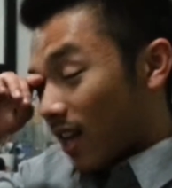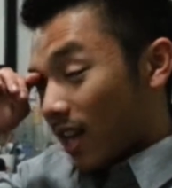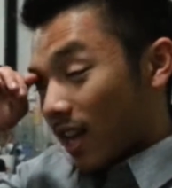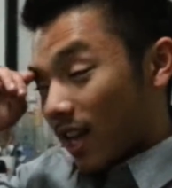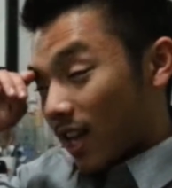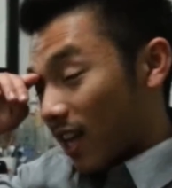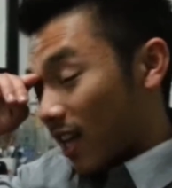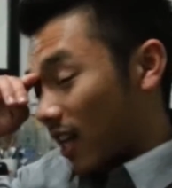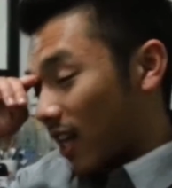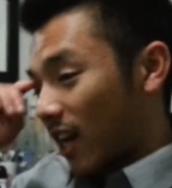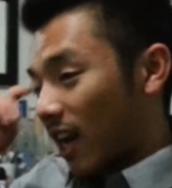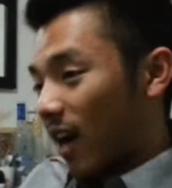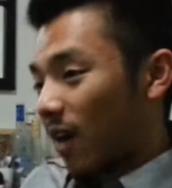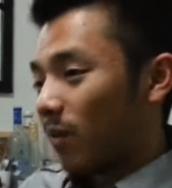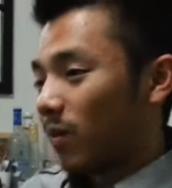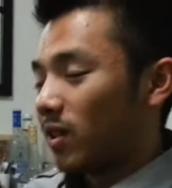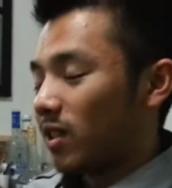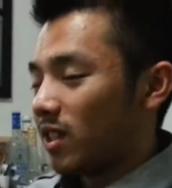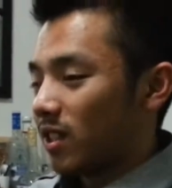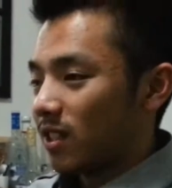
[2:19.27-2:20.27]
And I
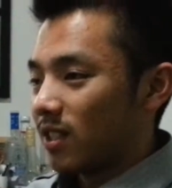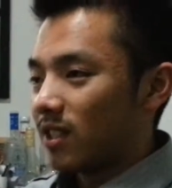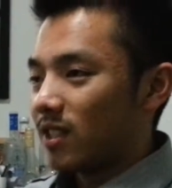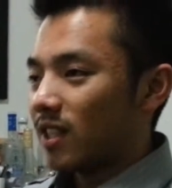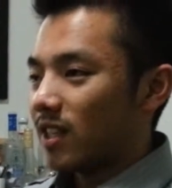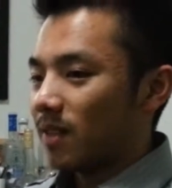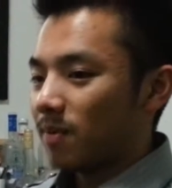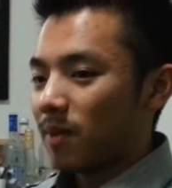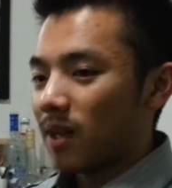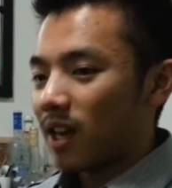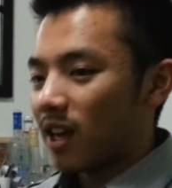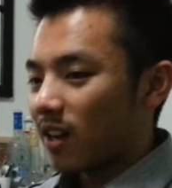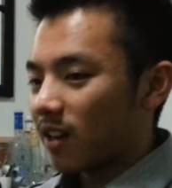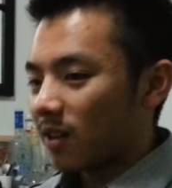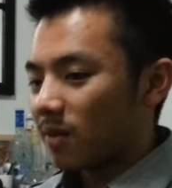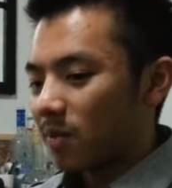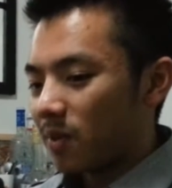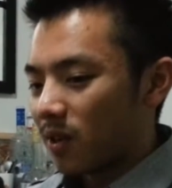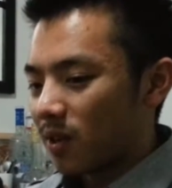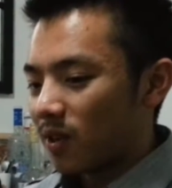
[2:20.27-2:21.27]
would just sit behind a
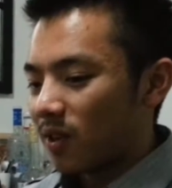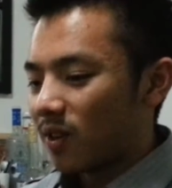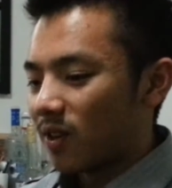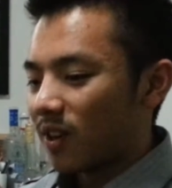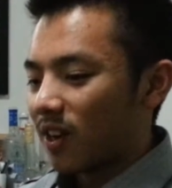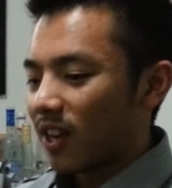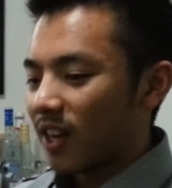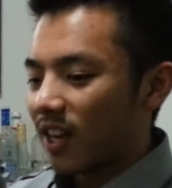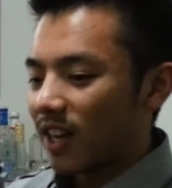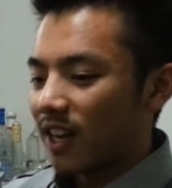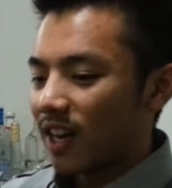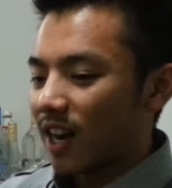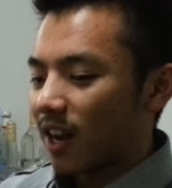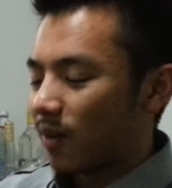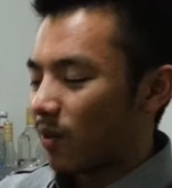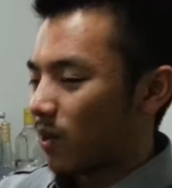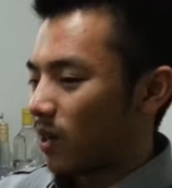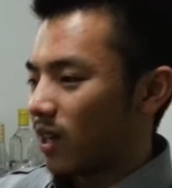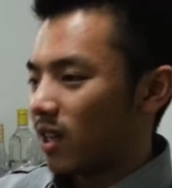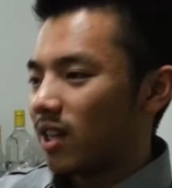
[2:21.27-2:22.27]
computer, and I
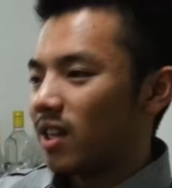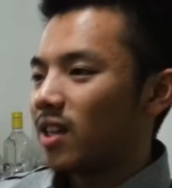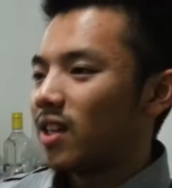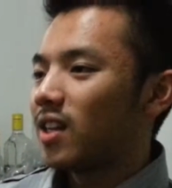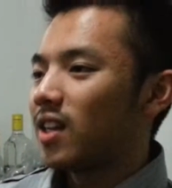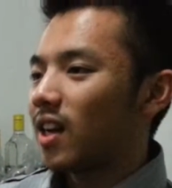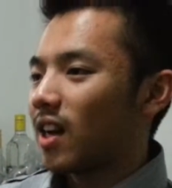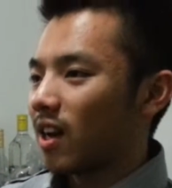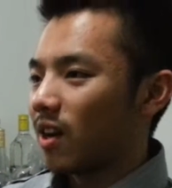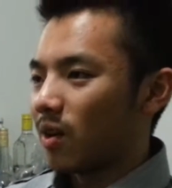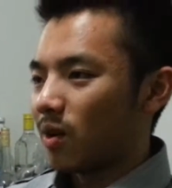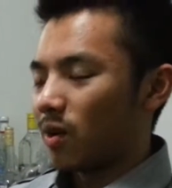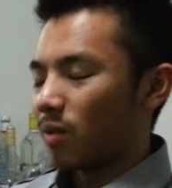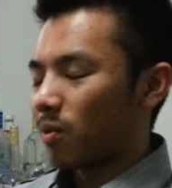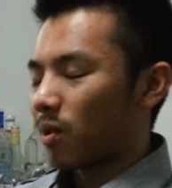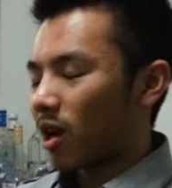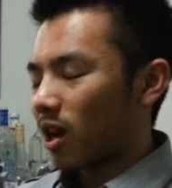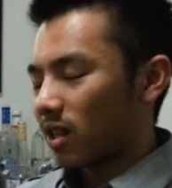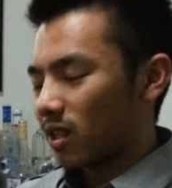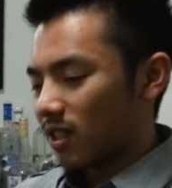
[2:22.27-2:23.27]
would
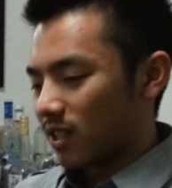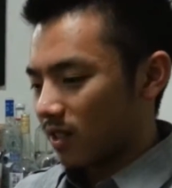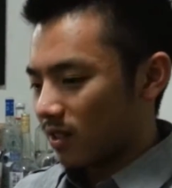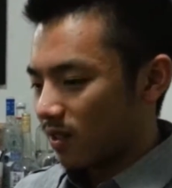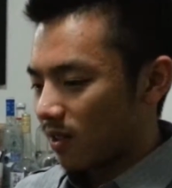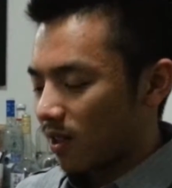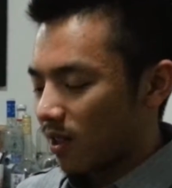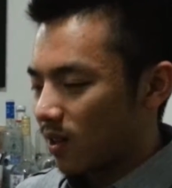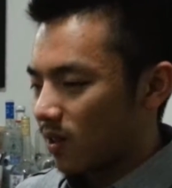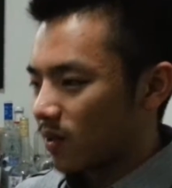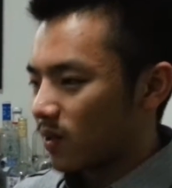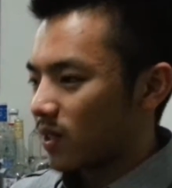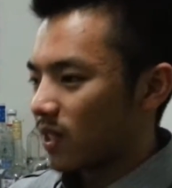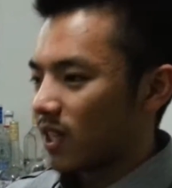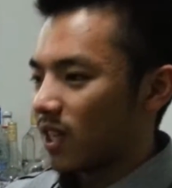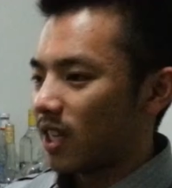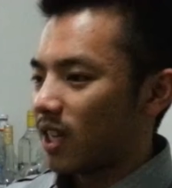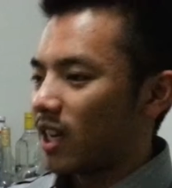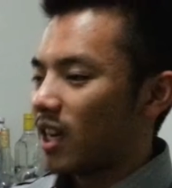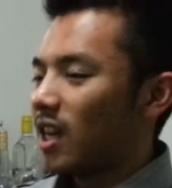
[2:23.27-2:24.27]
process loans,
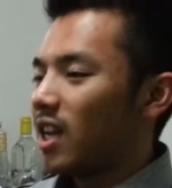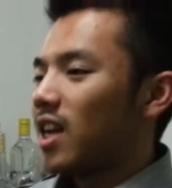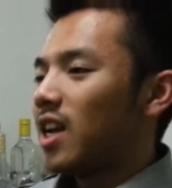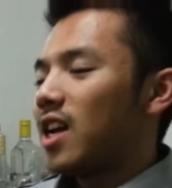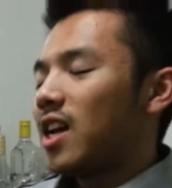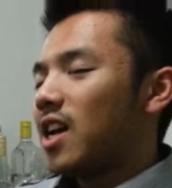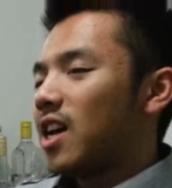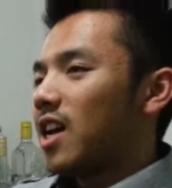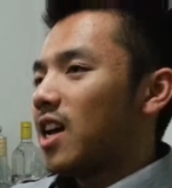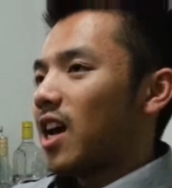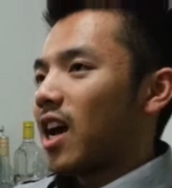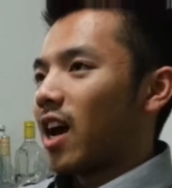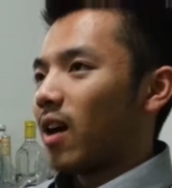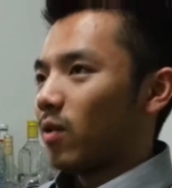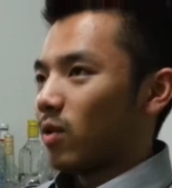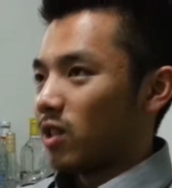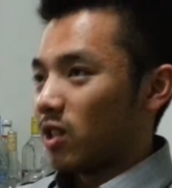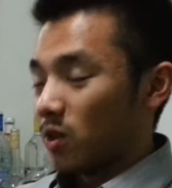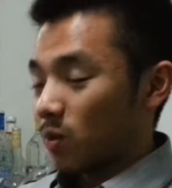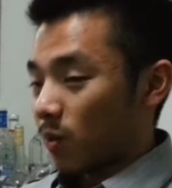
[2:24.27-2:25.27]
and I
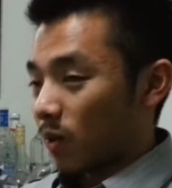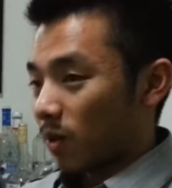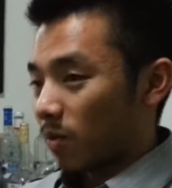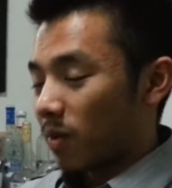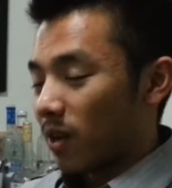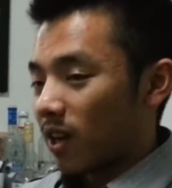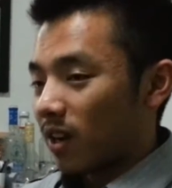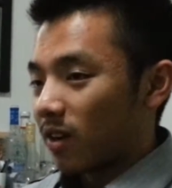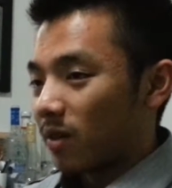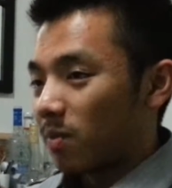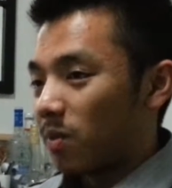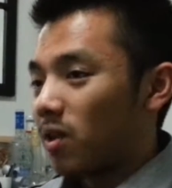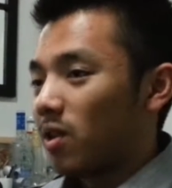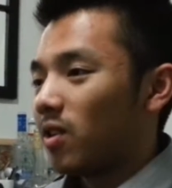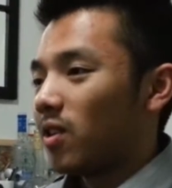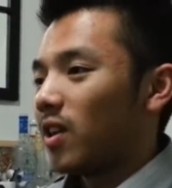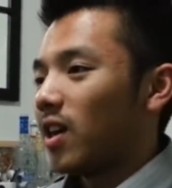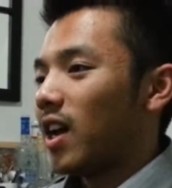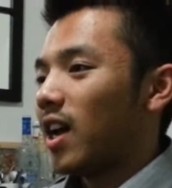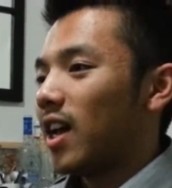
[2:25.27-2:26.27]
would just work behind a
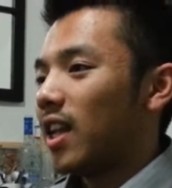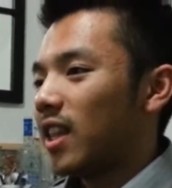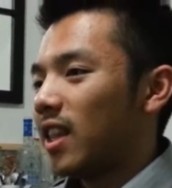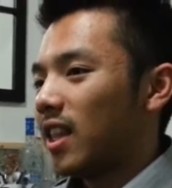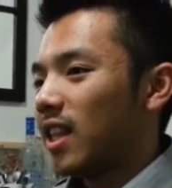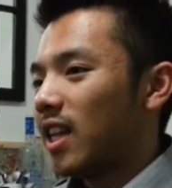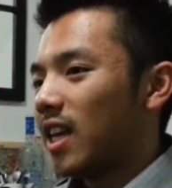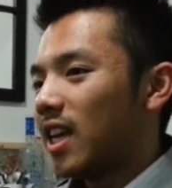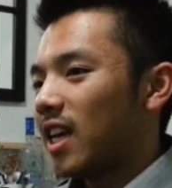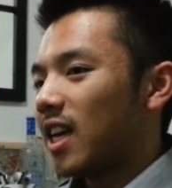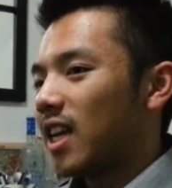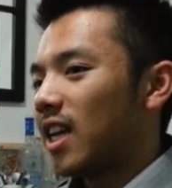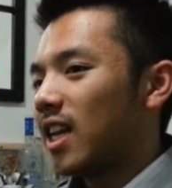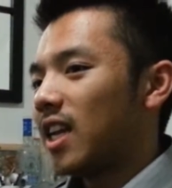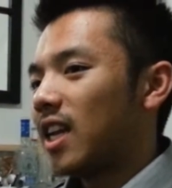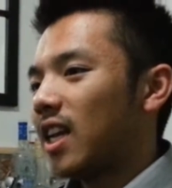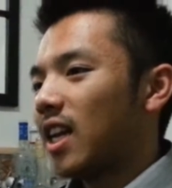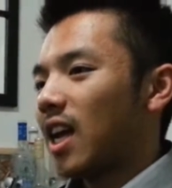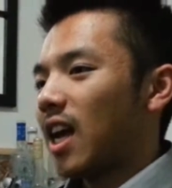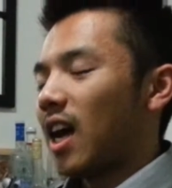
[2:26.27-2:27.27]
computer. And
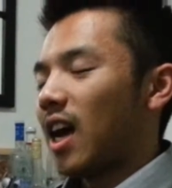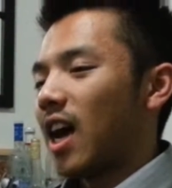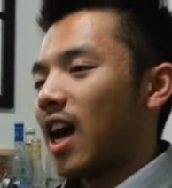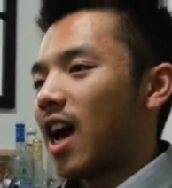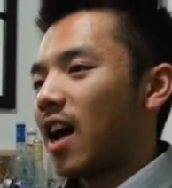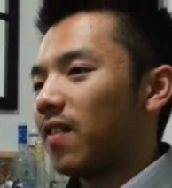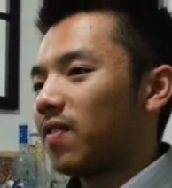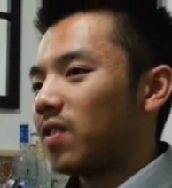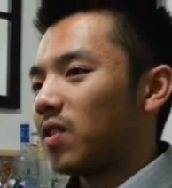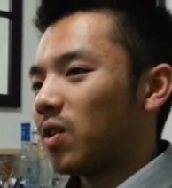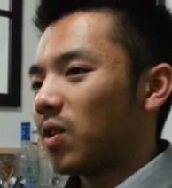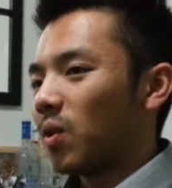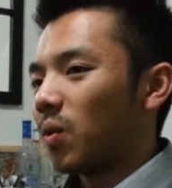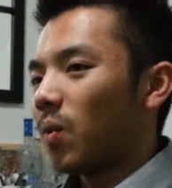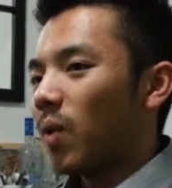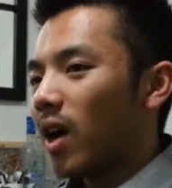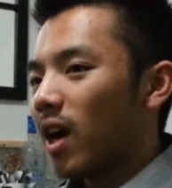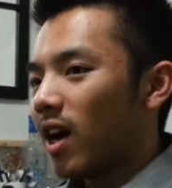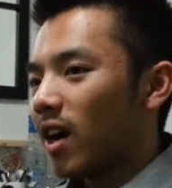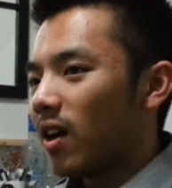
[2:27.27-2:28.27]
then after a
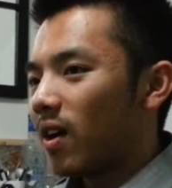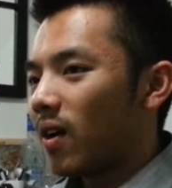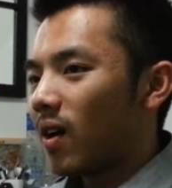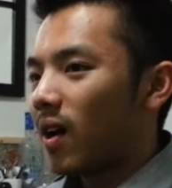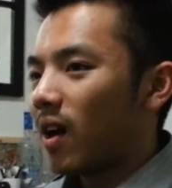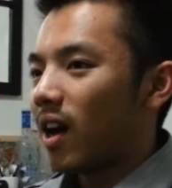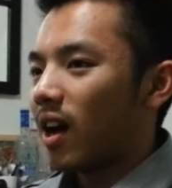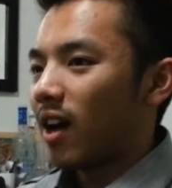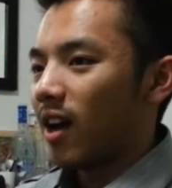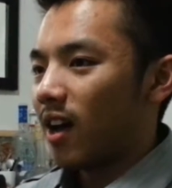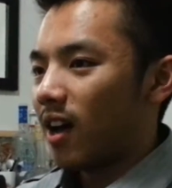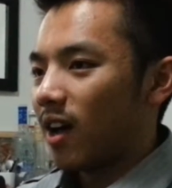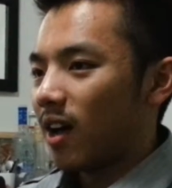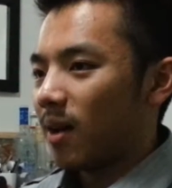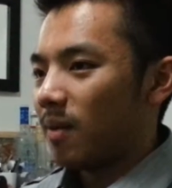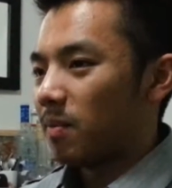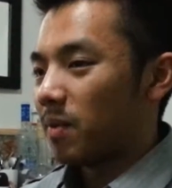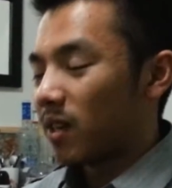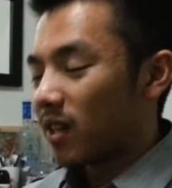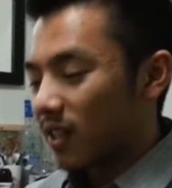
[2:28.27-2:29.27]
while,
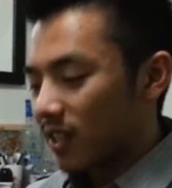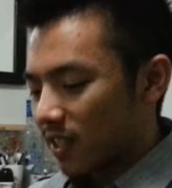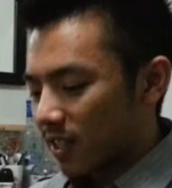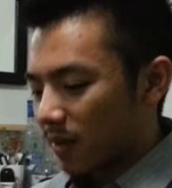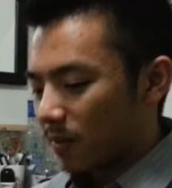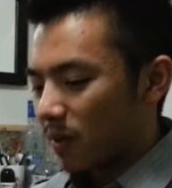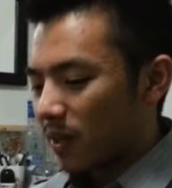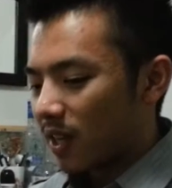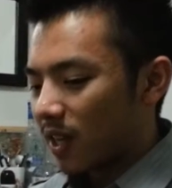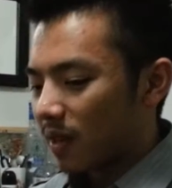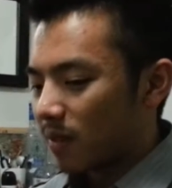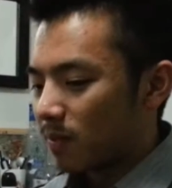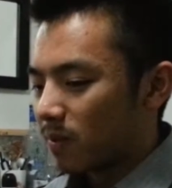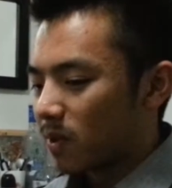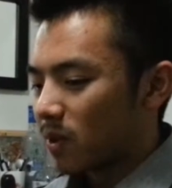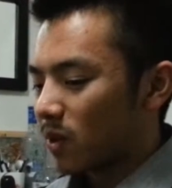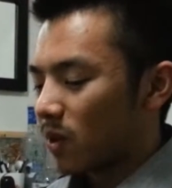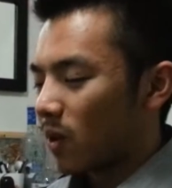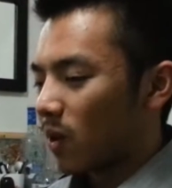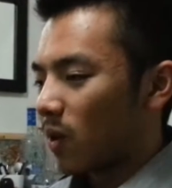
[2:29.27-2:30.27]
because I became
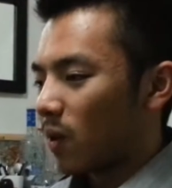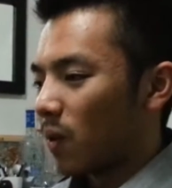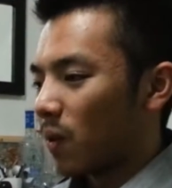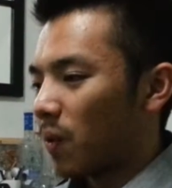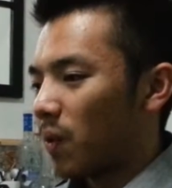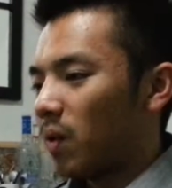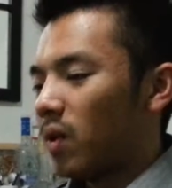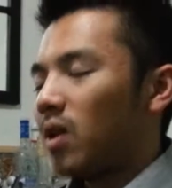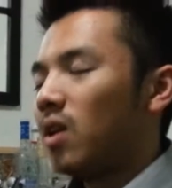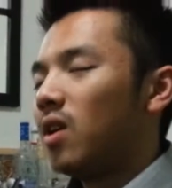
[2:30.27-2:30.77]
so